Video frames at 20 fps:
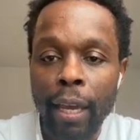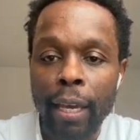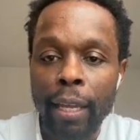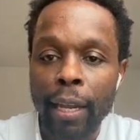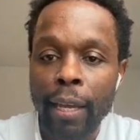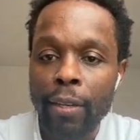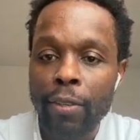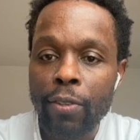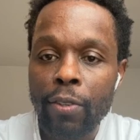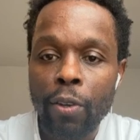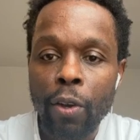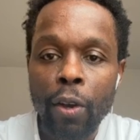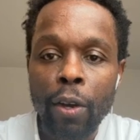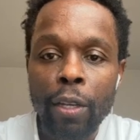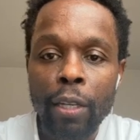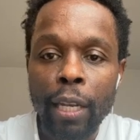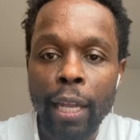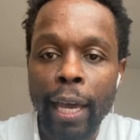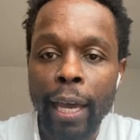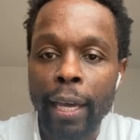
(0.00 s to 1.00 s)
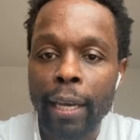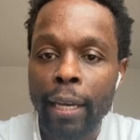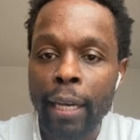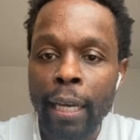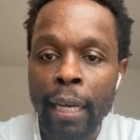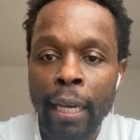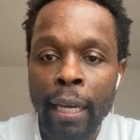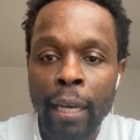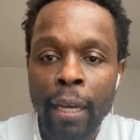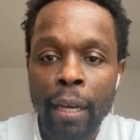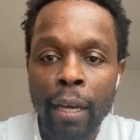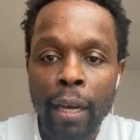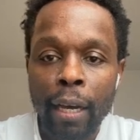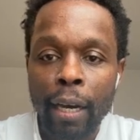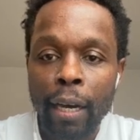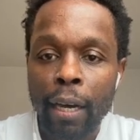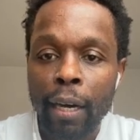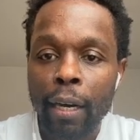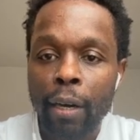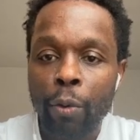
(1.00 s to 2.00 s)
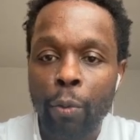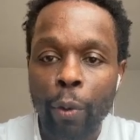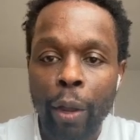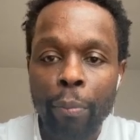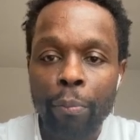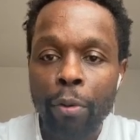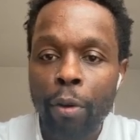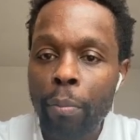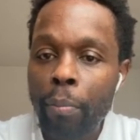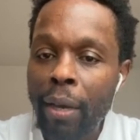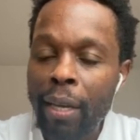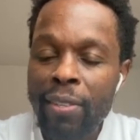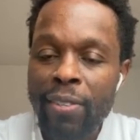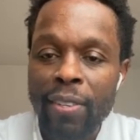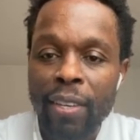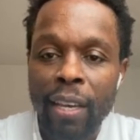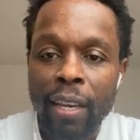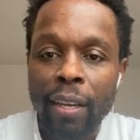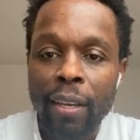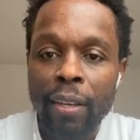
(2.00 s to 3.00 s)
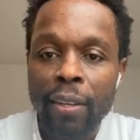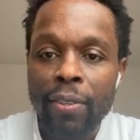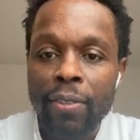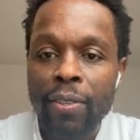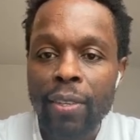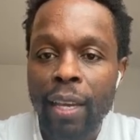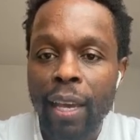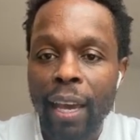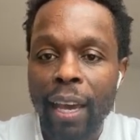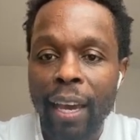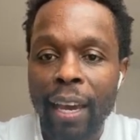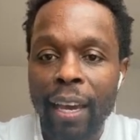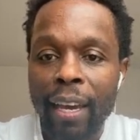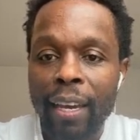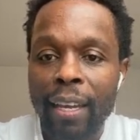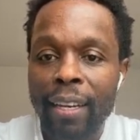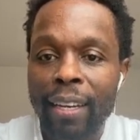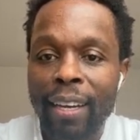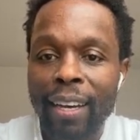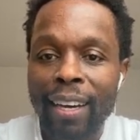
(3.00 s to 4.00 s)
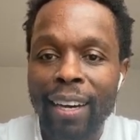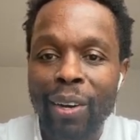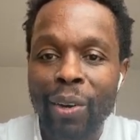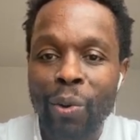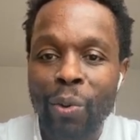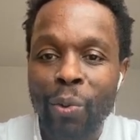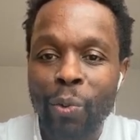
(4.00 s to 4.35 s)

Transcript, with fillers: And I started like uh, ramp up my skills and uh,